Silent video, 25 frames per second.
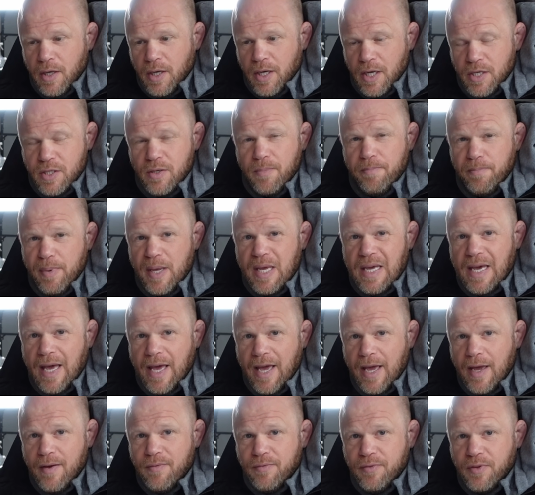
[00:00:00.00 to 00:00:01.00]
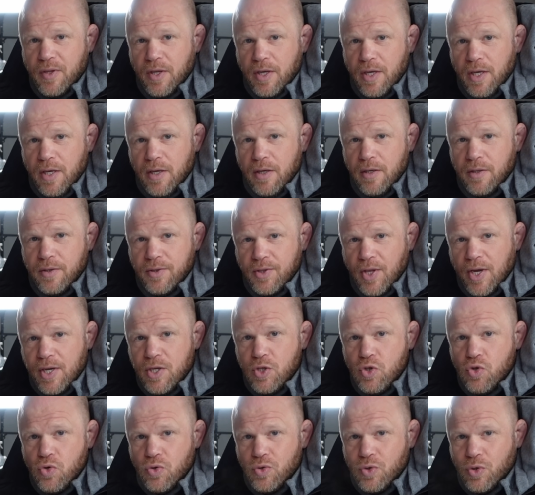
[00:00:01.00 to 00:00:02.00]
It's a big, hefty,
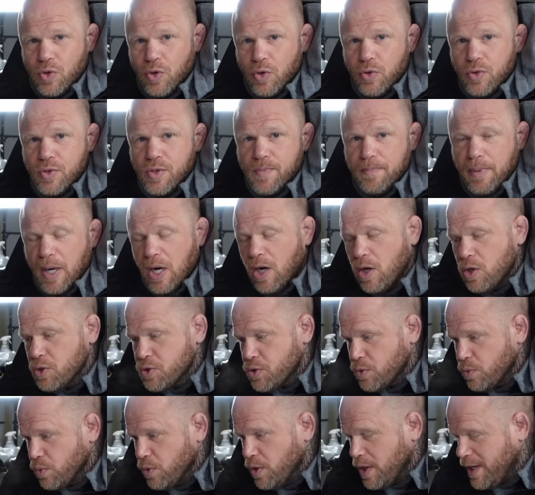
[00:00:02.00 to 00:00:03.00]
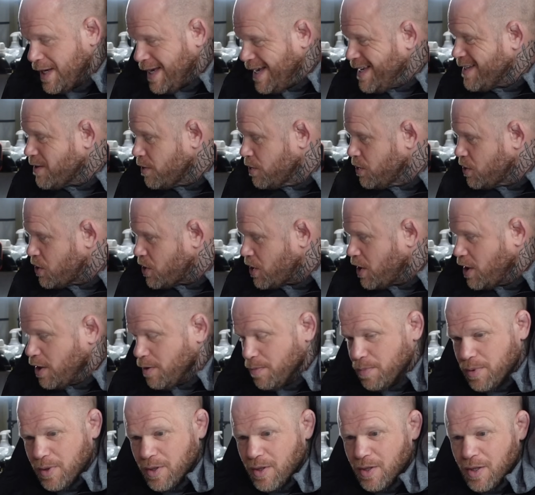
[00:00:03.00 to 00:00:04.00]
dangerous goods parcel that isn't
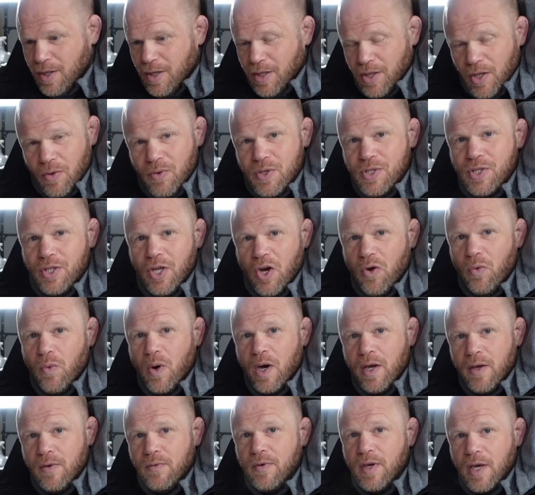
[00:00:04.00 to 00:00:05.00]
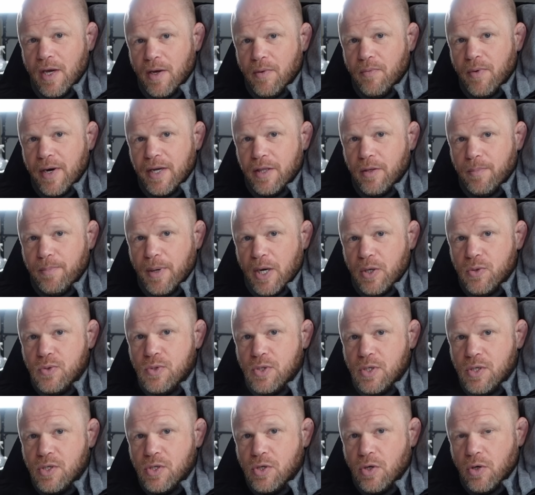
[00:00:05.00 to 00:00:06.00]
cheap. There is no way of getting around the
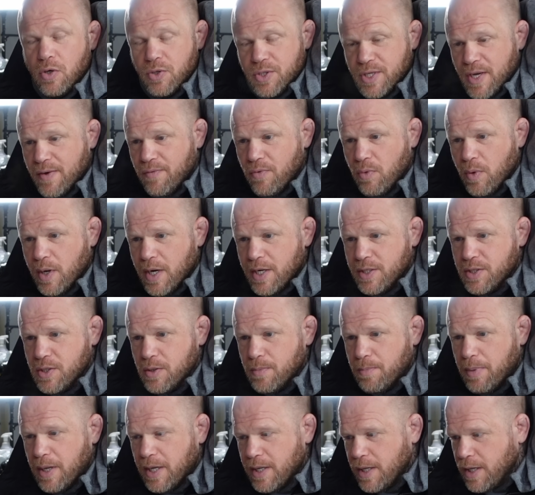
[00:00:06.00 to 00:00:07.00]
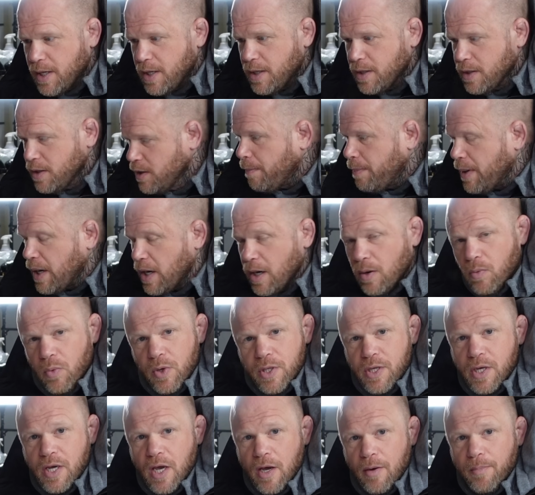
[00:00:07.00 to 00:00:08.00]
postage costs. Everyone has to pay it. But
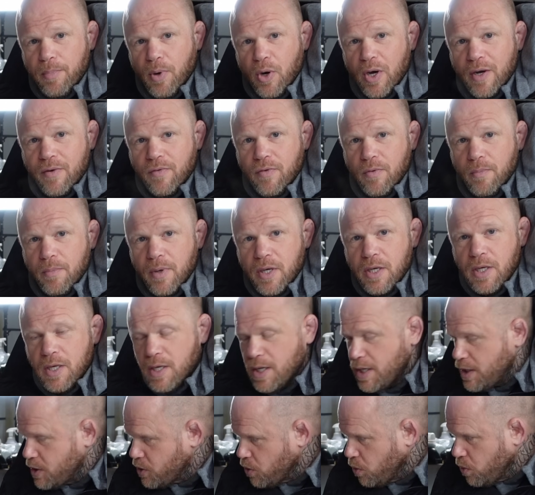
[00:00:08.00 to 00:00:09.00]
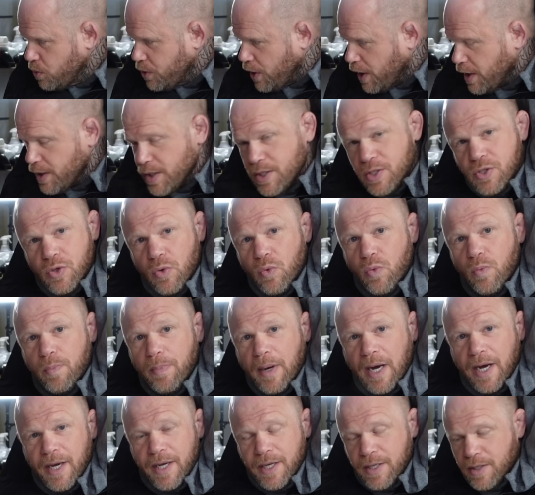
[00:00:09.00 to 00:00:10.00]
when you get a bike from me, it's all done, it's all
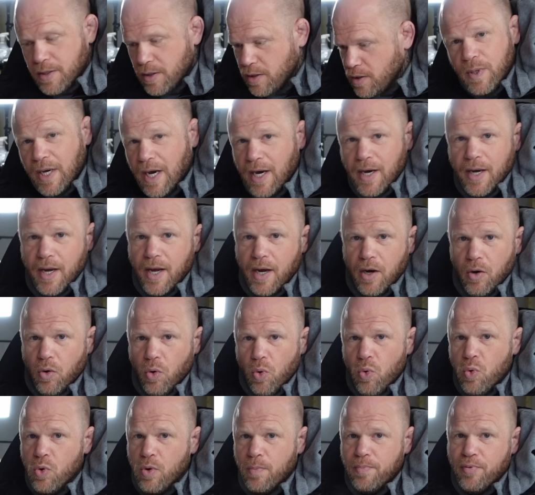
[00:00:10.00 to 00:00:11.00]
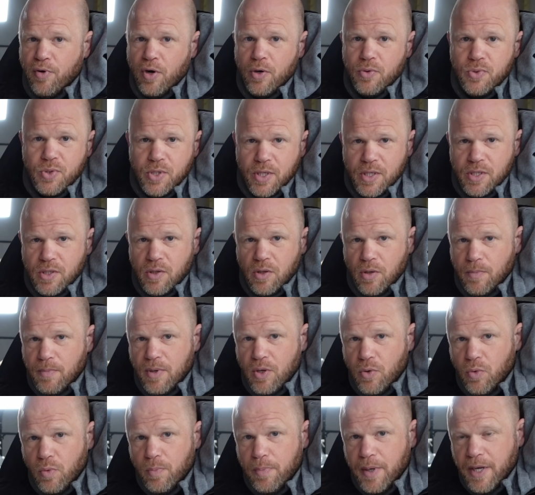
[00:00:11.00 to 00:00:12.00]
paid. Cut out all the process of the
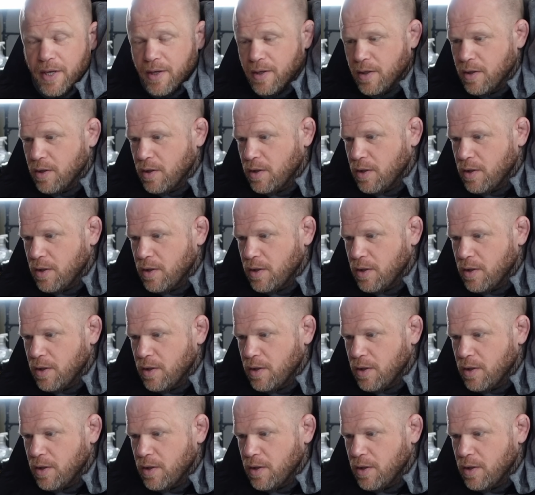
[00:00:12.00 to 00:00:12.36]
middle bit,